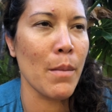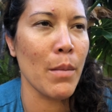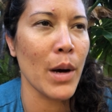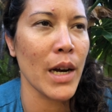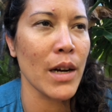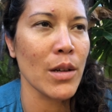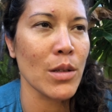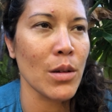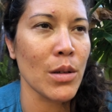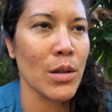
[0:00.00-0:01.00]
but it
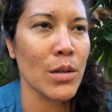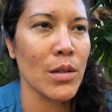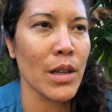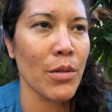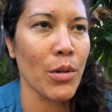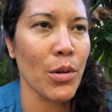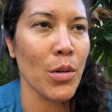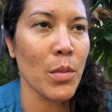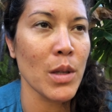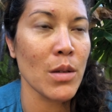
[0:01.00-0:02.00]
also includes like
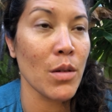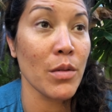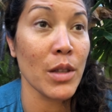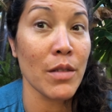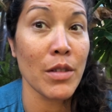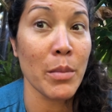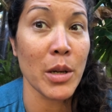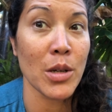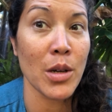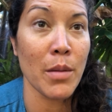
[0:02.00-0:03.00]
recruitment, so hopefully you'll find me a
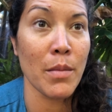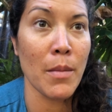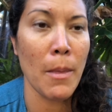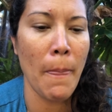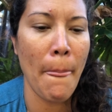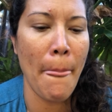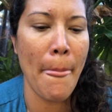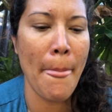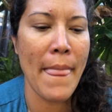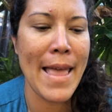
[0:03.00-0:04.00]
job.
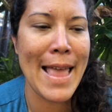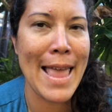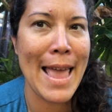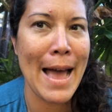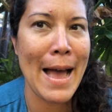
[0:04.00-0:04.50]
Yeah.